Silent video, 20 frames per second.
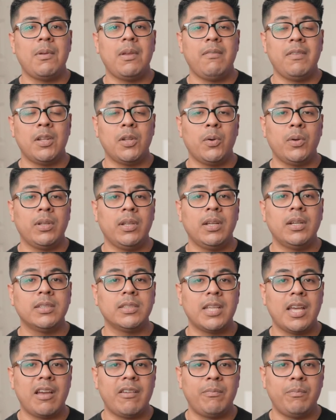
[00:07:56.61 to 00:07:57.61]
even though it
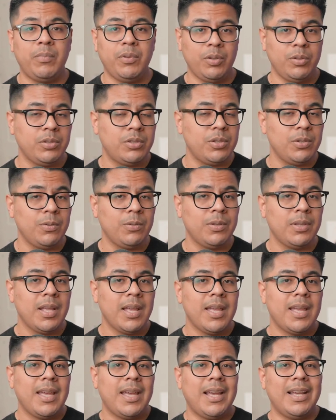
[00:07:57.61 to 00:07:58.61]
does have Bluetooth,
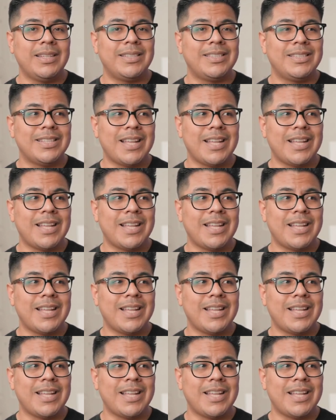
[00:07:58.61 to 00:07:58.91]
it's